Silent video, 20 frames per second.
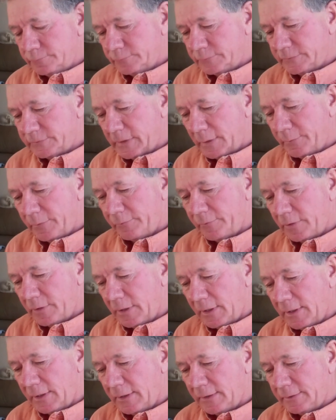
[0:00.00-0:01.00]
Some of our
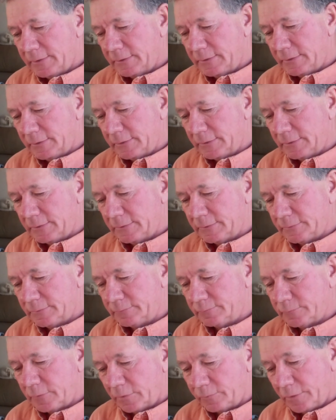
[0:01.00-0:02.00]
land,
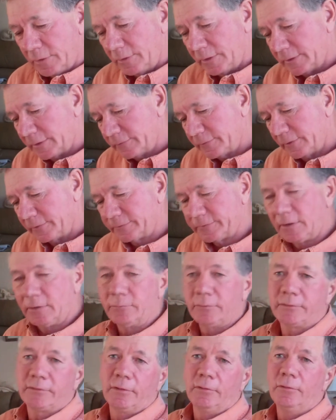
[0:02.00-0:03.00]
well, I guess I'll
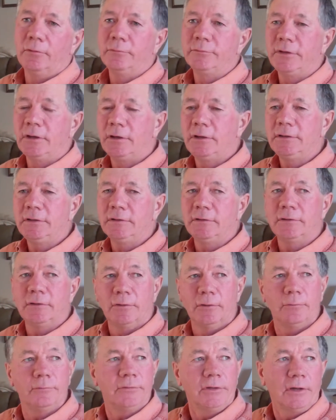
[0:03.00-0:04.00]
start with the home yard here. The
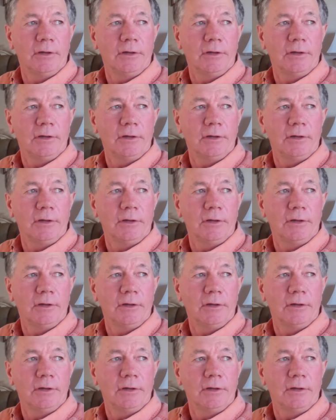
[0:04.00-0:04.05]
home